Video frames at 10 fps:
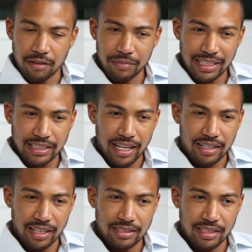because I had
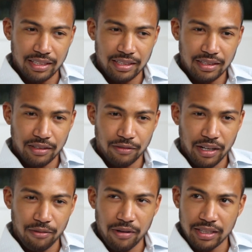an idea of
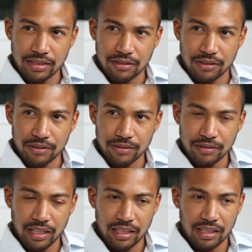what I wanted to do.
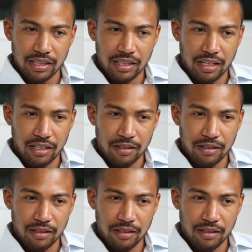And